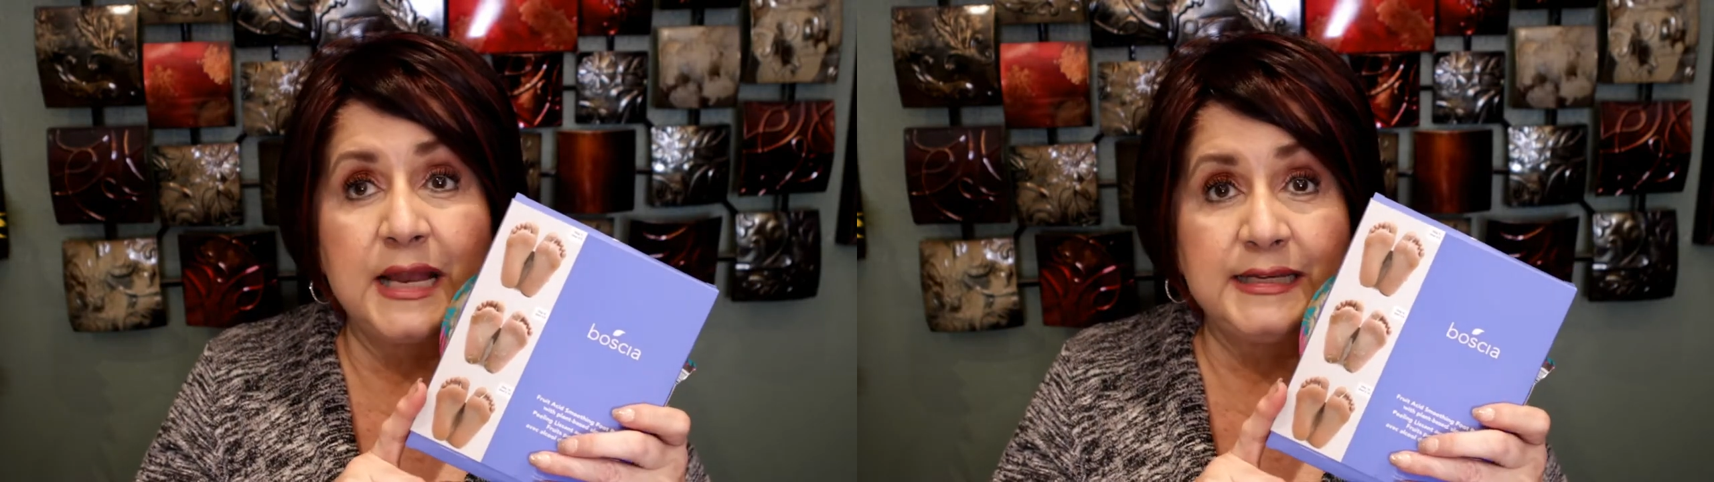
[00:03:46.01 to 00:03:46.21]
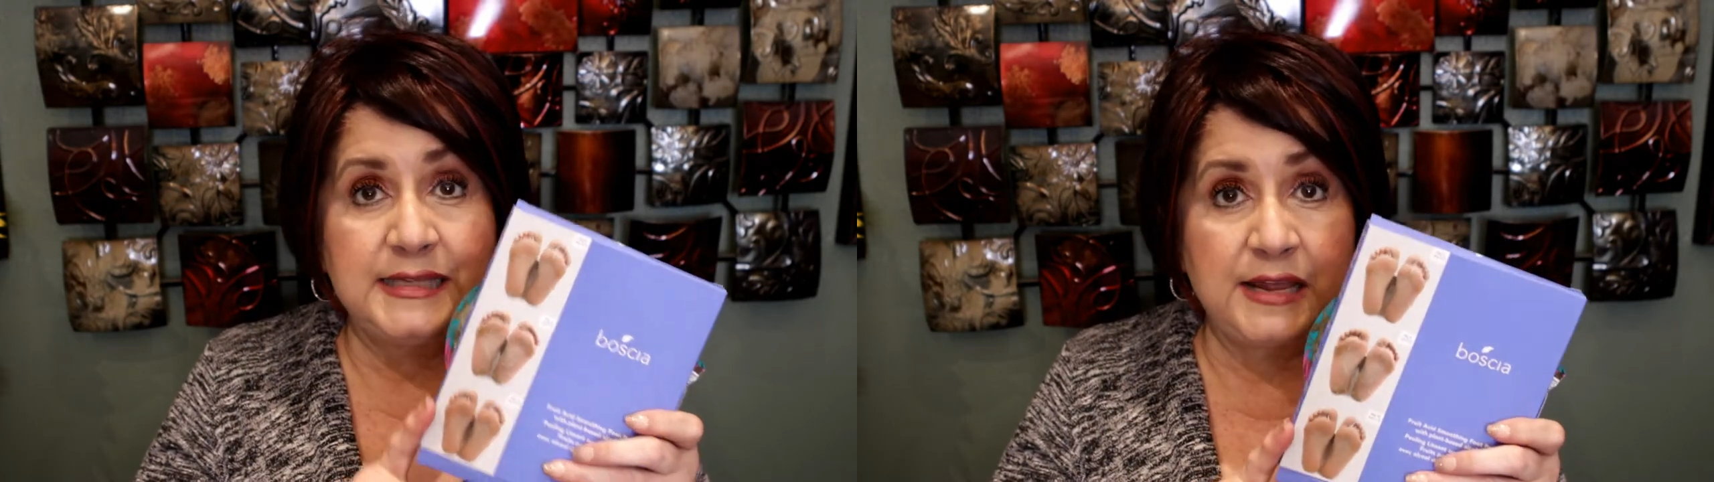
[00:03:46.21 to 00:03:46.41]

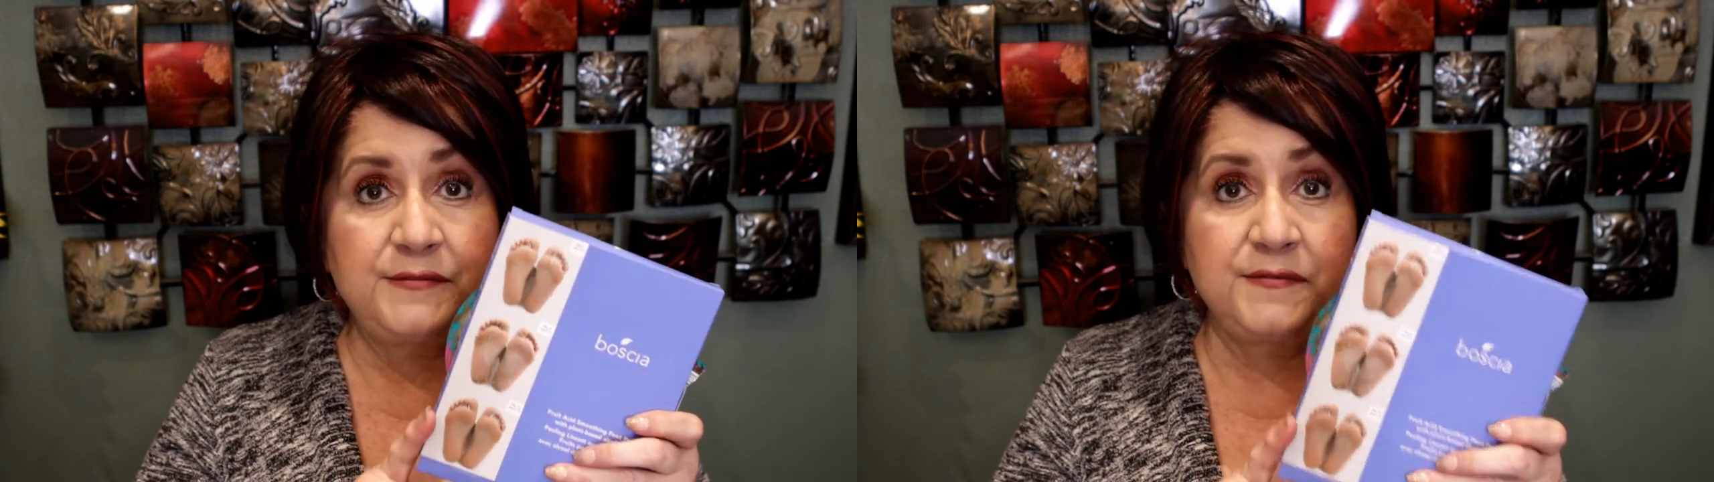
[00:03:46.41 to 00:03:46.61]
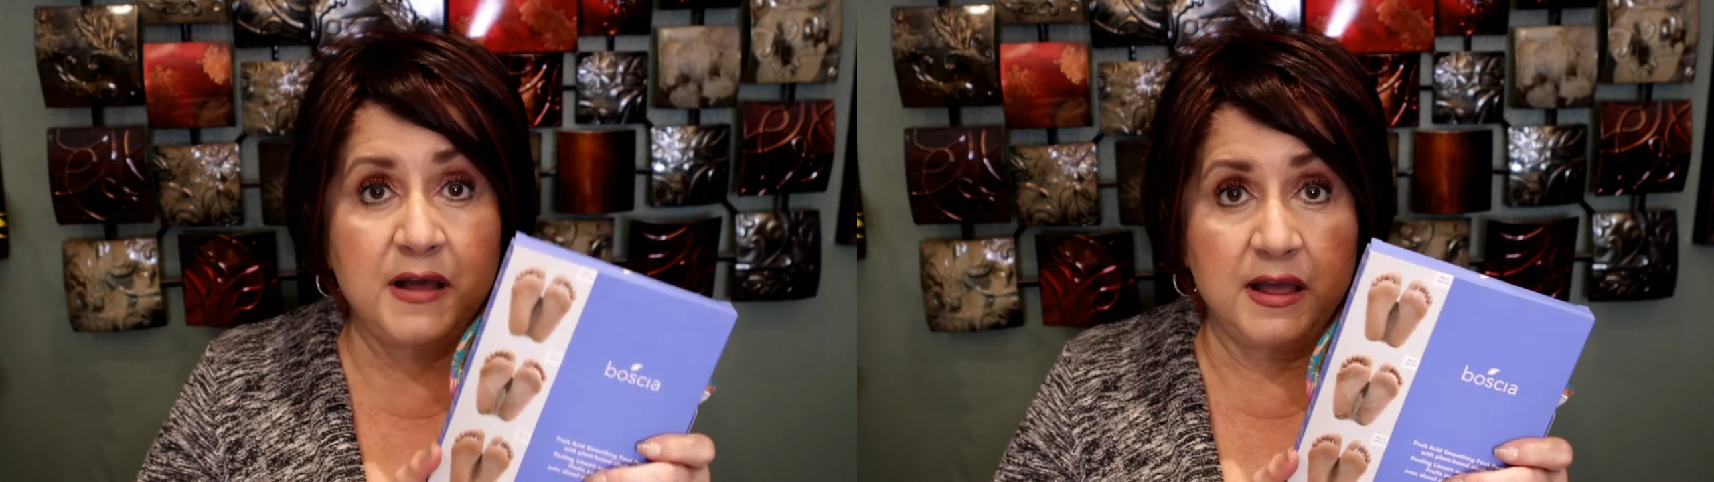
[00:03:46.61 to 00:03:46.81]
like day
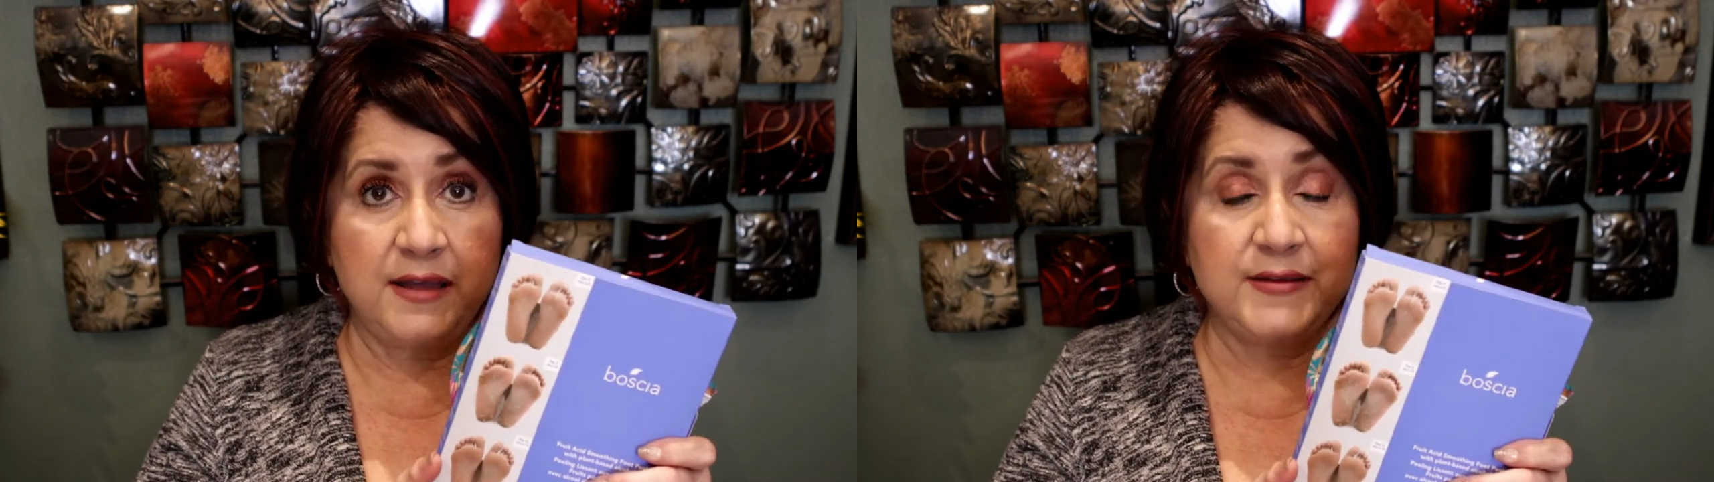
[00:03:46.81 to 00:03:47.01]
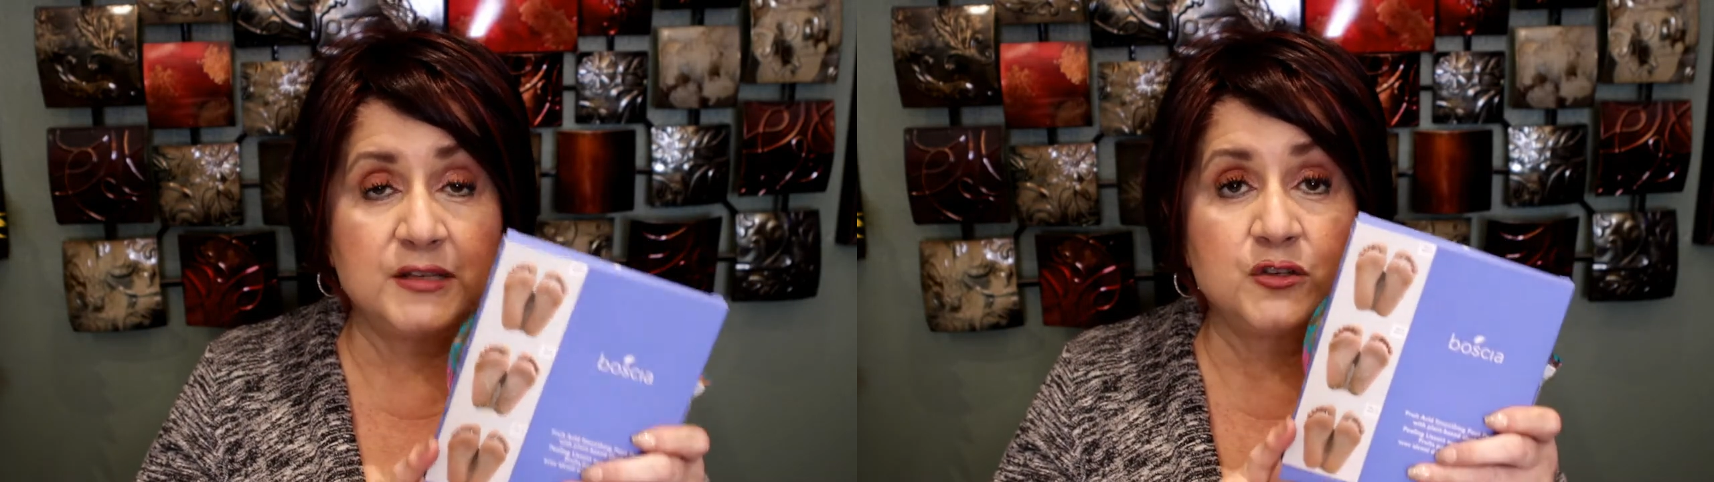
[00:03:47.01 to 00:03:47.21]

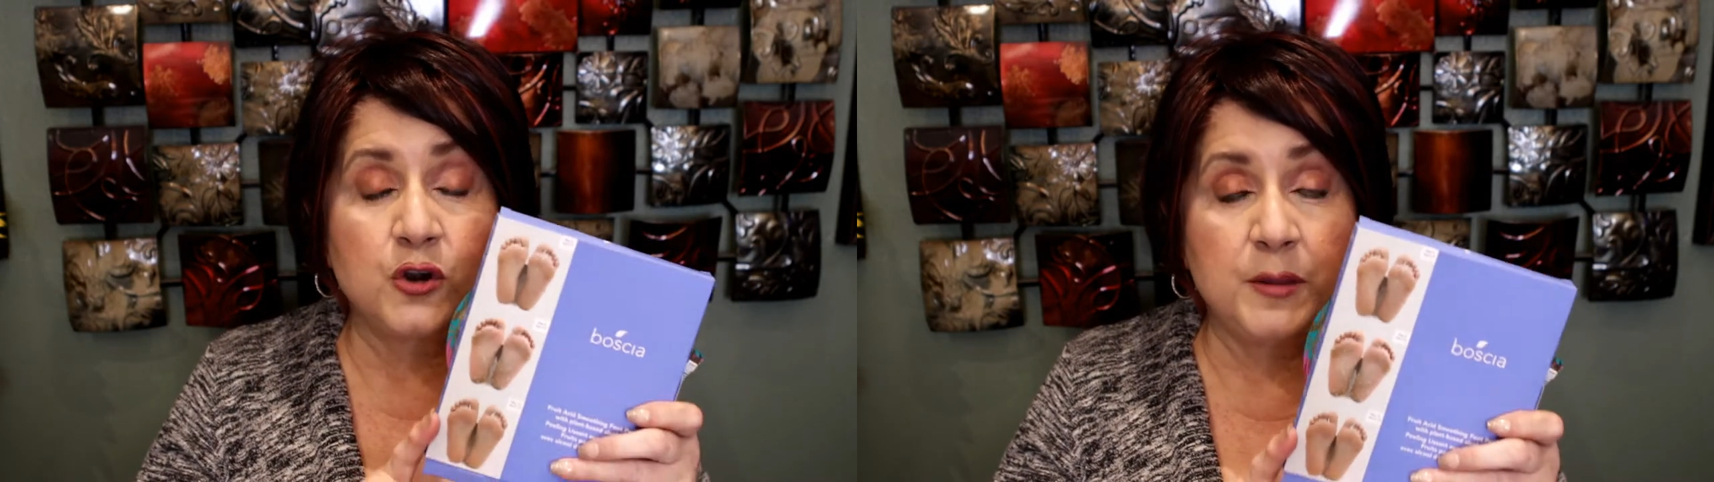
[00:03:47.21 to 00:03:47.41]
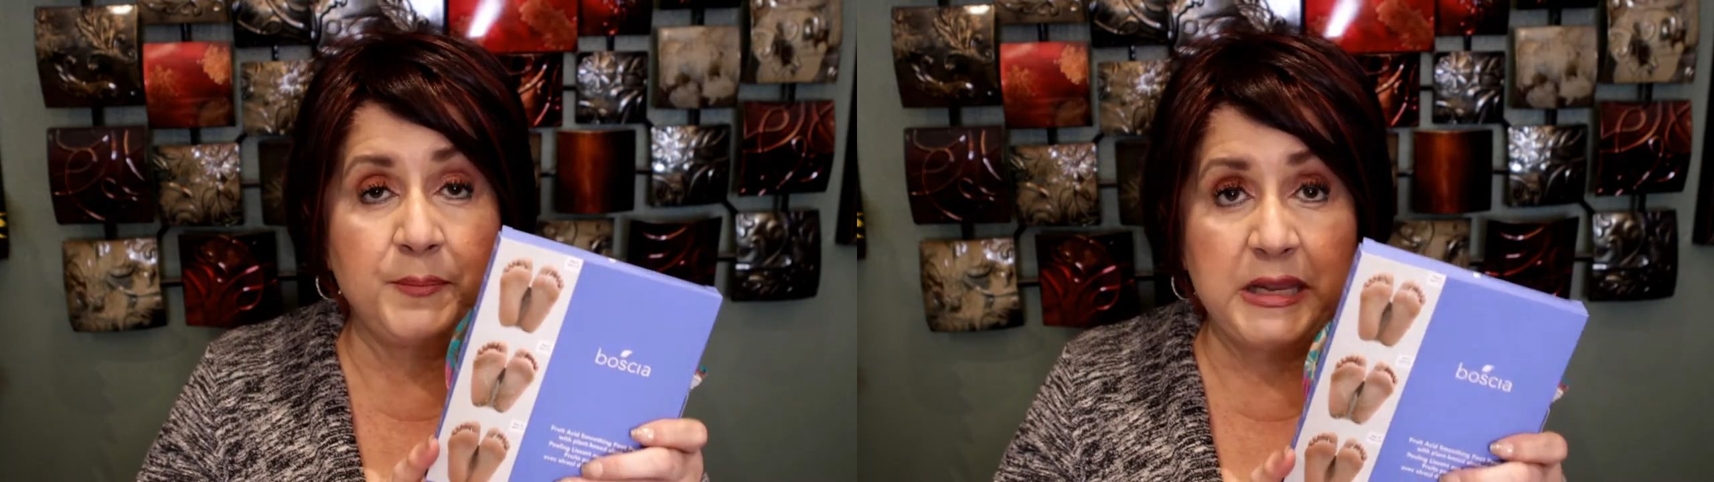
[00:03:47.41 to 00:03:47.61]
5, it
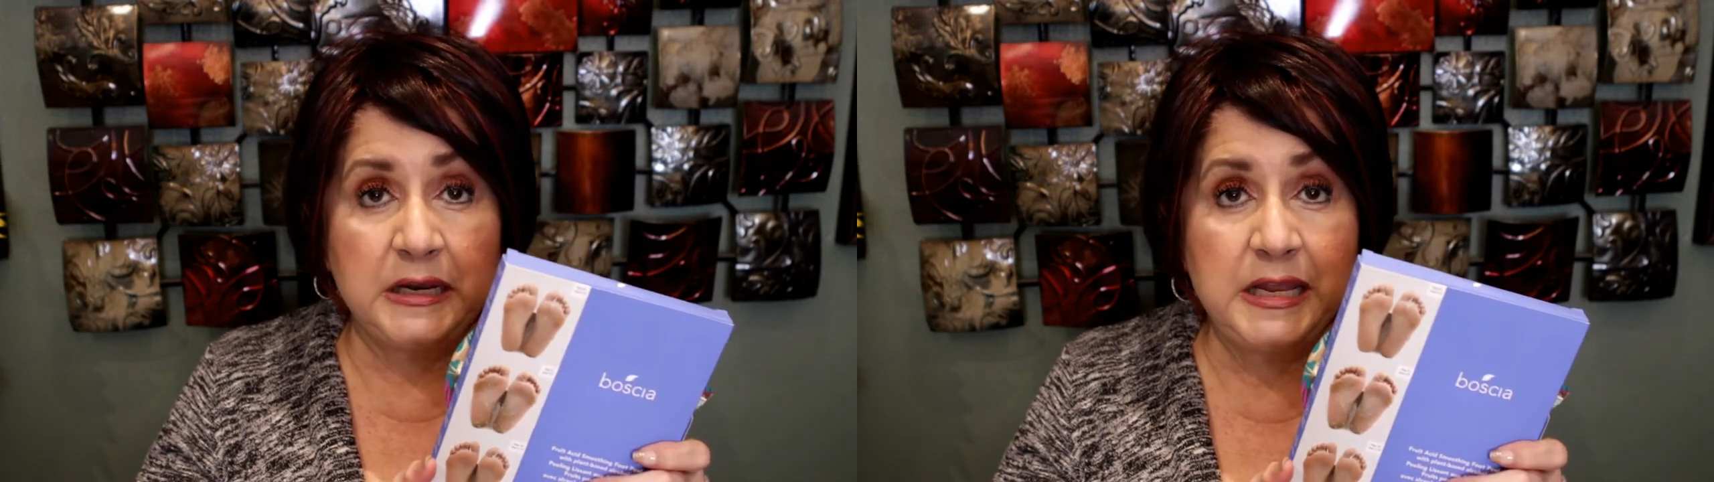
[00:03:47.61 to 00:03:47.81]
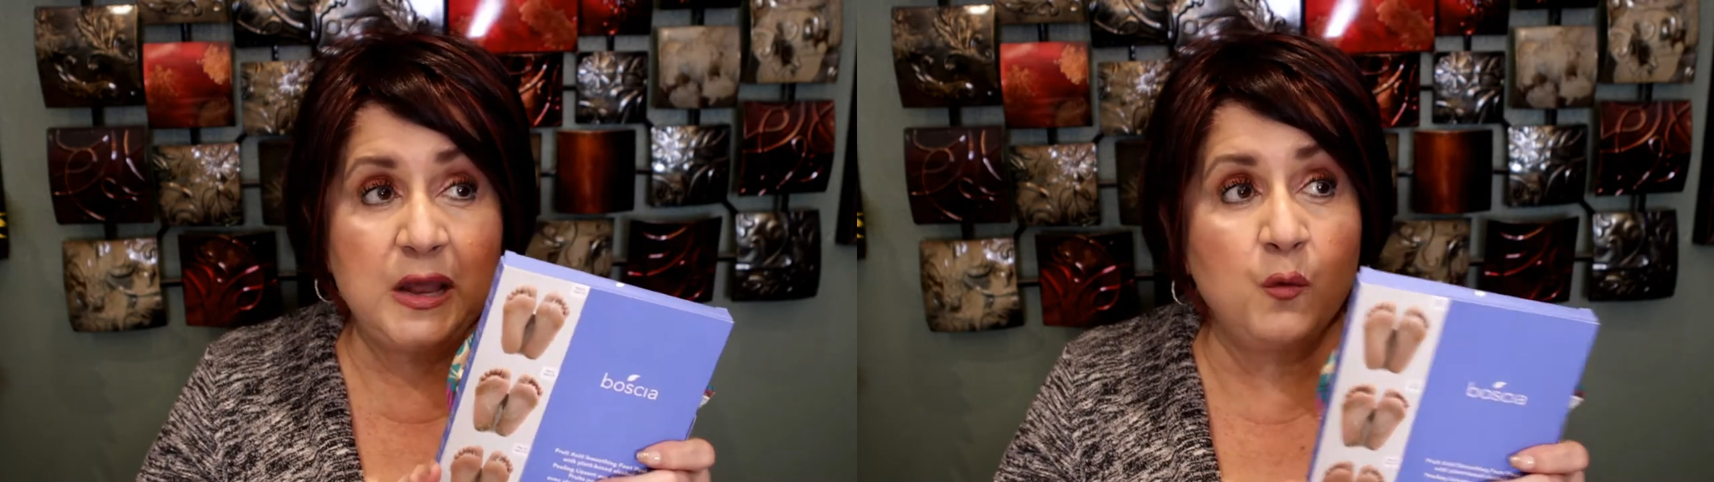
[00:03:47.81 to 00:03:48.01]
started peeling,